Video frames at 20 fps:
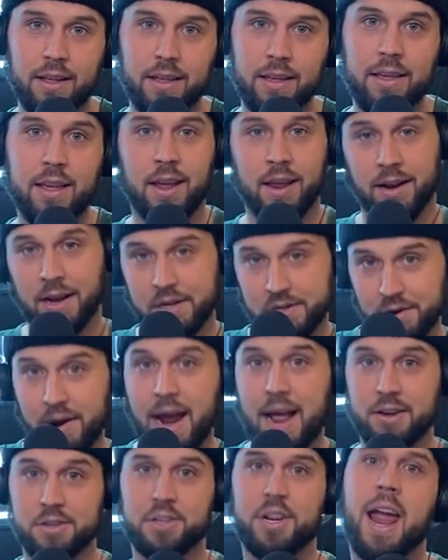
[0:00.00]
in a
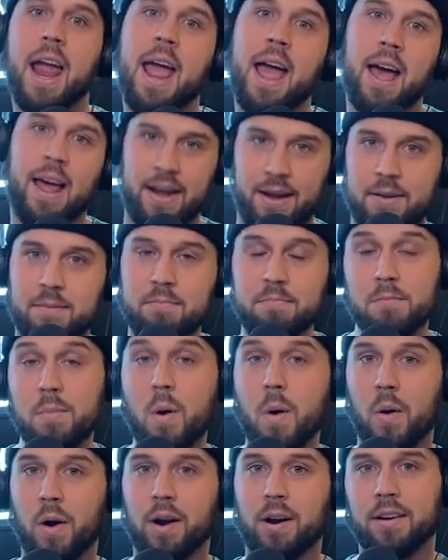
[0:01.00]
trash can.
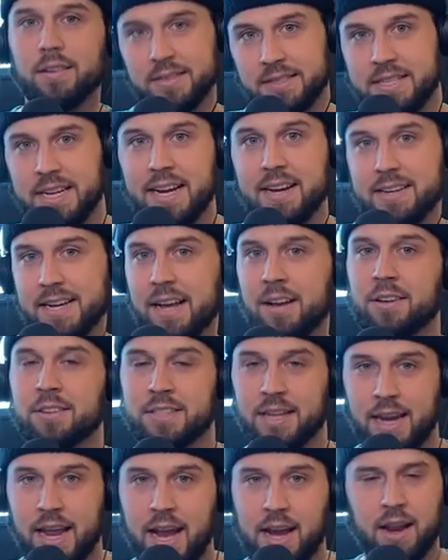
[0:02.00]
More
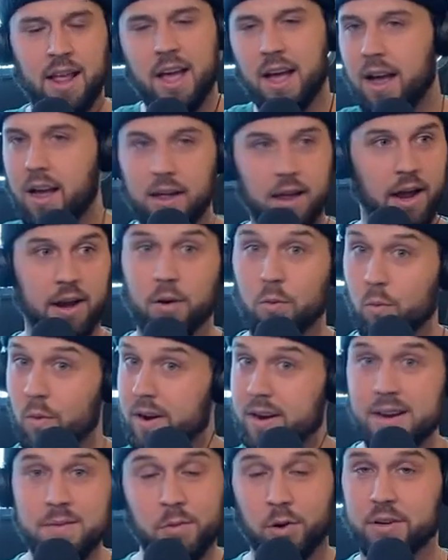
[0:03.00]
details at 8. I don't
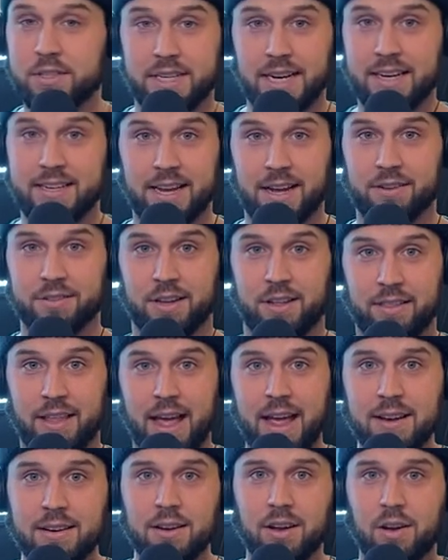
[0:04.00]
want any more details on
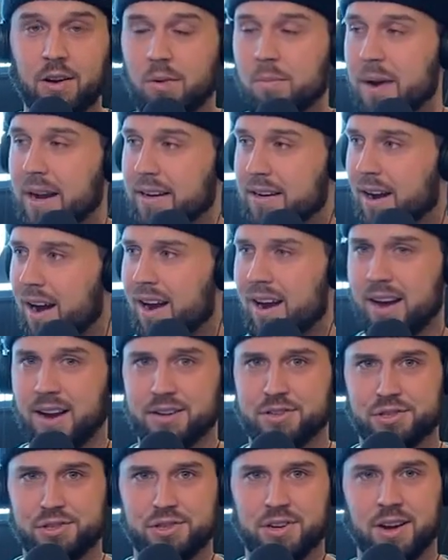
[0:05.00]
that. Oh my
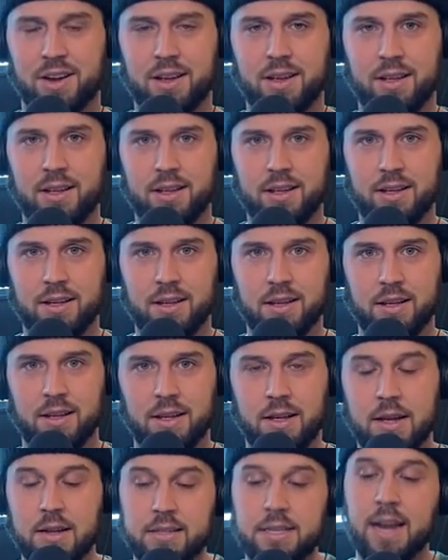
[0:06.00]
gosh.
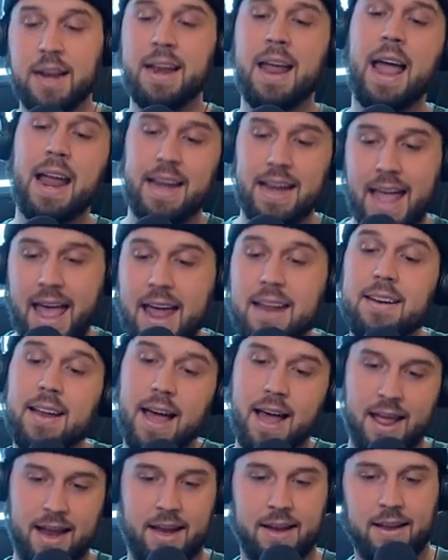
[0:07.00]
Tonight at
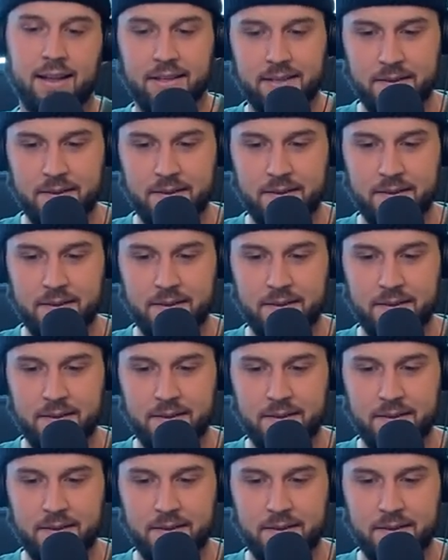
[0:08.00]
9,